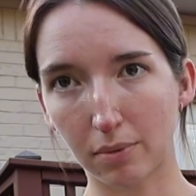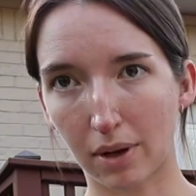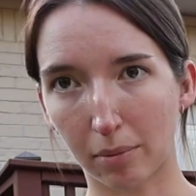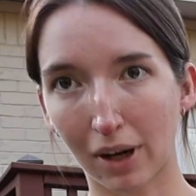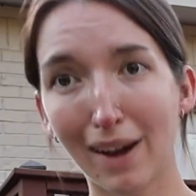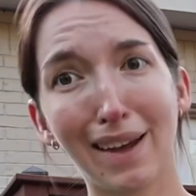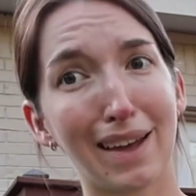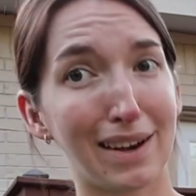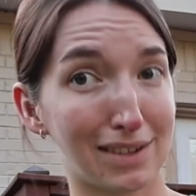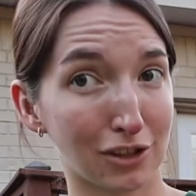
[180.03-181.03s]
September.
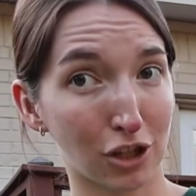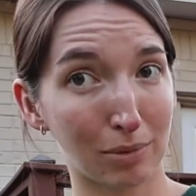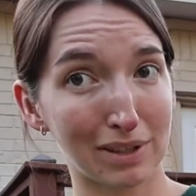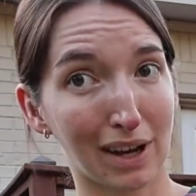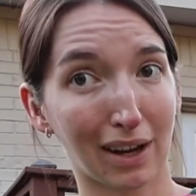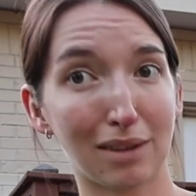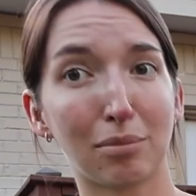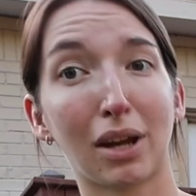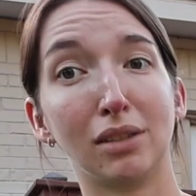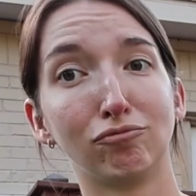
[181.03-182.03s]
It is October 2nd,
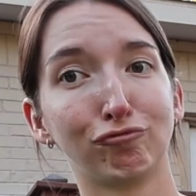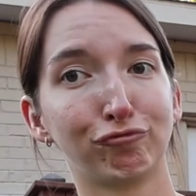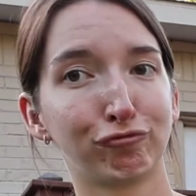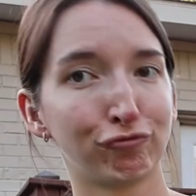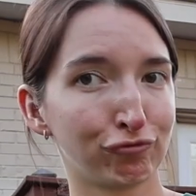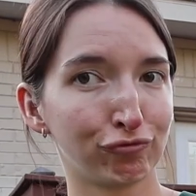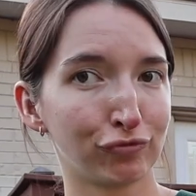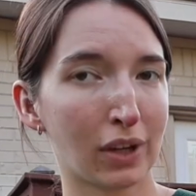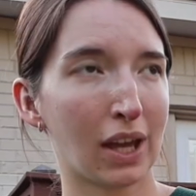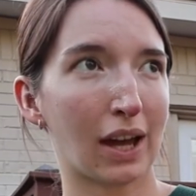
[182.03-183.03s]
but
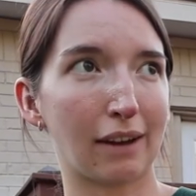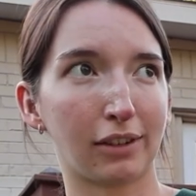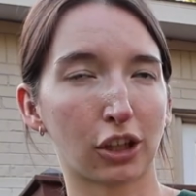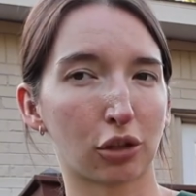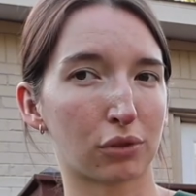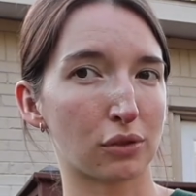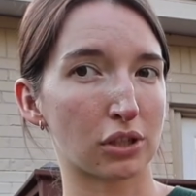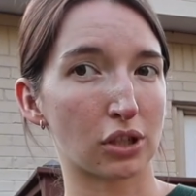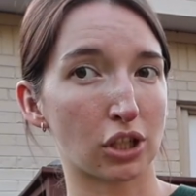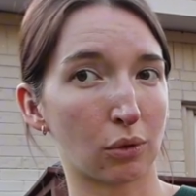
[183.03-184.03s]
I feel like the
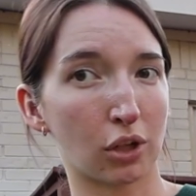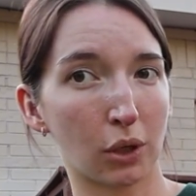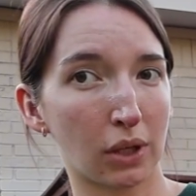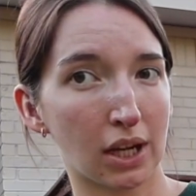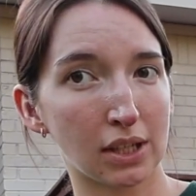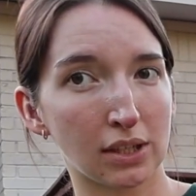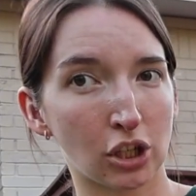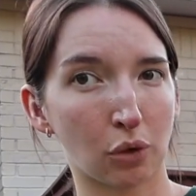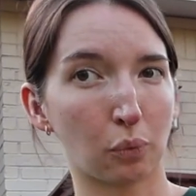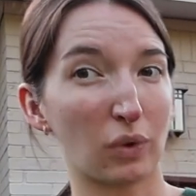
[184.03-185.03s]
roses don't know yet,
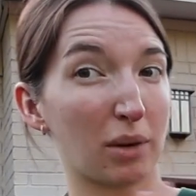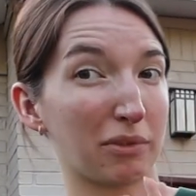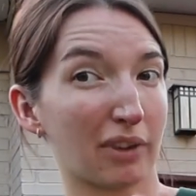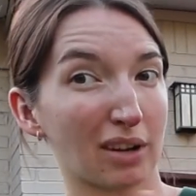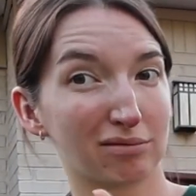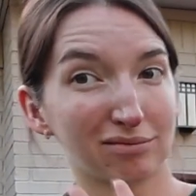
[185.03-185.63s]
so it'll be fine.